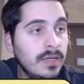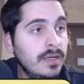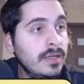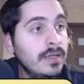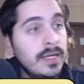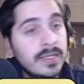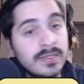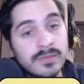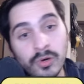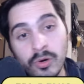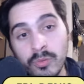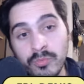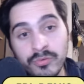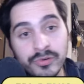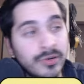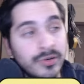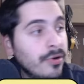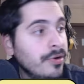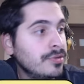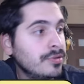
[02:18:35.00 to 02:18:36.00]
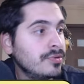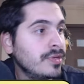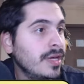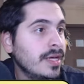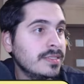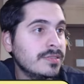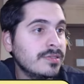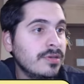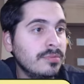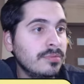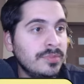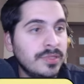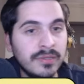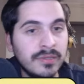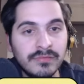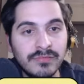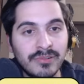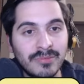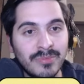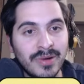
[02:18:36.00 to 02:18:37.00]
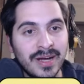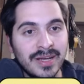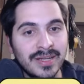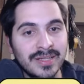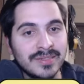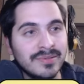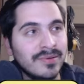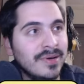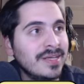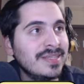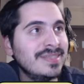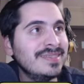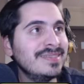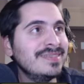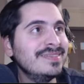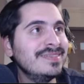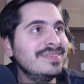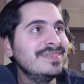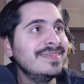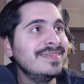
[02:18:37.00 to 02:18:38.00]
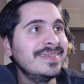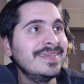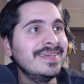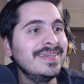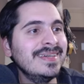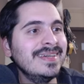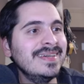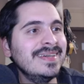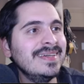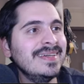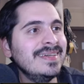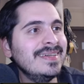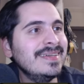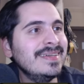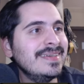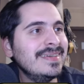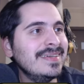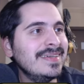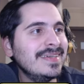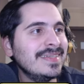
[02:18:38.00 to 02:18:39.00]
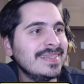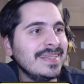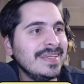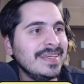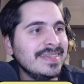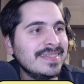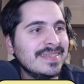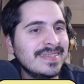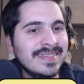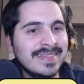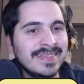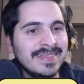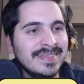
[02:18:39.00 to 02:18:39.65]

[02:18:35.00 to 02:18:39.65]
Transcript: Let's hope we're going to get something from Haaland, right? At least.